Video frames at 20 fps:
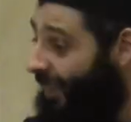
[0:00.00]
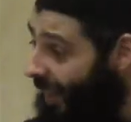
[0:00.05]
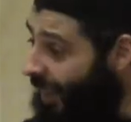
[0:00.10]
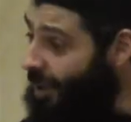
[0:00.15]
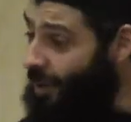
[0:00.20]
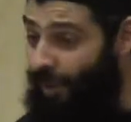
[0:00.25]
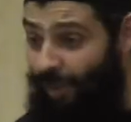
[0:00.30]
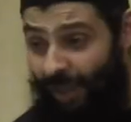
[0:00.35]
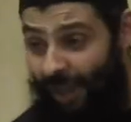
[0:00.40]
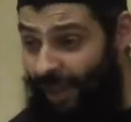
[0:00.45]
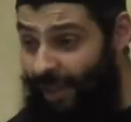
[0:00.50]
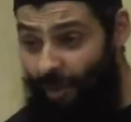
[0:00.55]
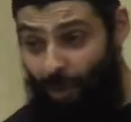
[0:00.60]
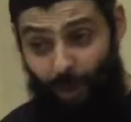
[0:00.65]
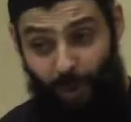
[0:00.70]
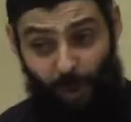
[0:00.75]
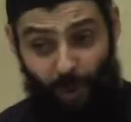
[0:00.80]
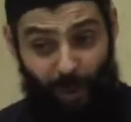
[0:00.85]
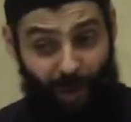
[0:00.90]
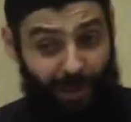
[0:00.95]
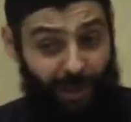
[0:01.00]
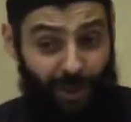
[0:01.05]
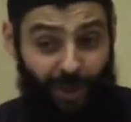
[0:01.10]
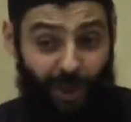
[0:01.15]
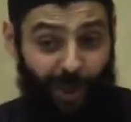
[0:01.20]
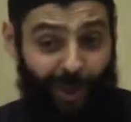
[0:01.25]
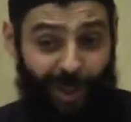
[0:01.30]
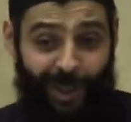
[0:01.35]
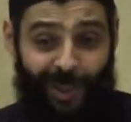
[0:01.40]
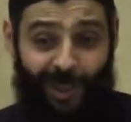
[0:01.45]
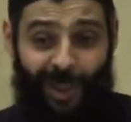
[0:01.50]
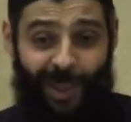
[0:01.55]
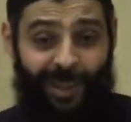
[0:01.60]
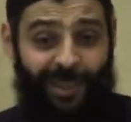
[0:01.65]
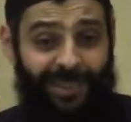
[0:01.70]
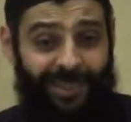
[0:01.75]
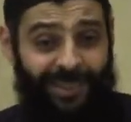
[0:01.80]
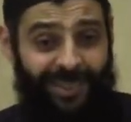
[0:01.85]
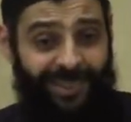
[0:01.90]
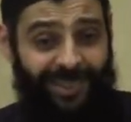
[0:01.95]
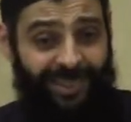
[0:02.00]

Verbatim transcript: They, they also wanted chocolate cake.